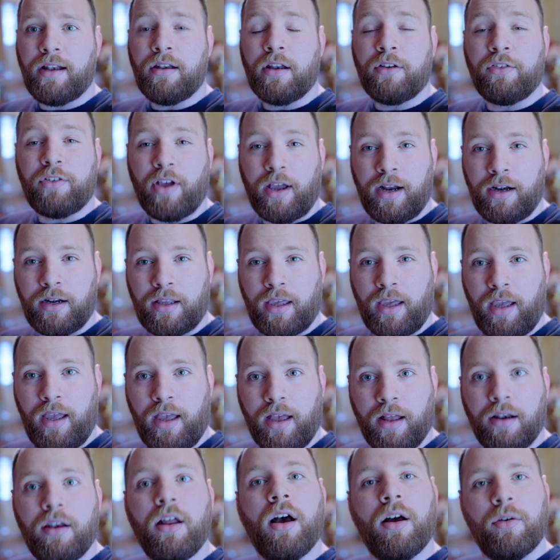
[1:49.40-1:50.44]
an entire
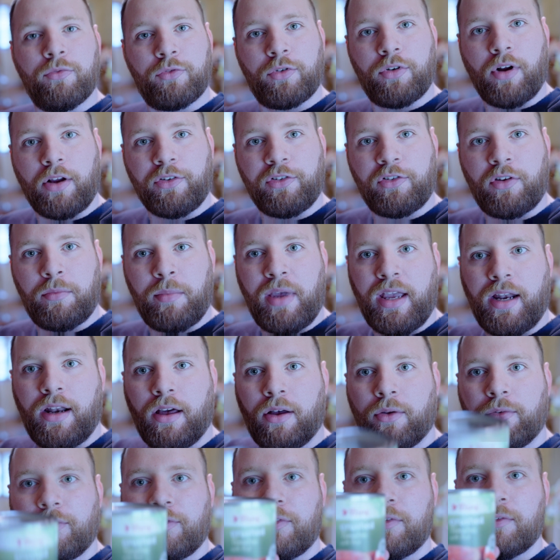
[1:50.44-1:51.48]
can of crushed
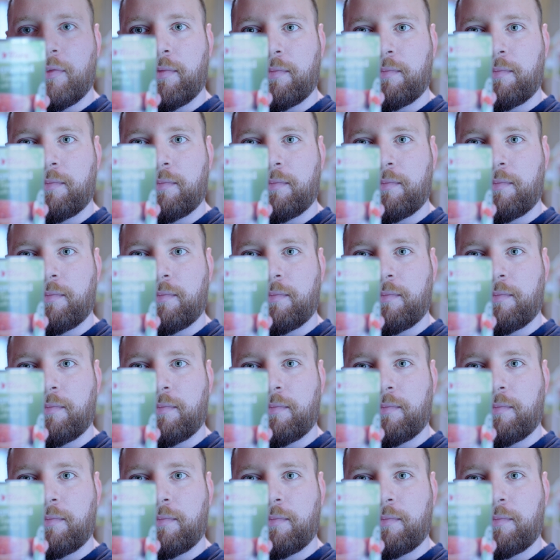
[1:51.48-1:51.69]
tomatoes.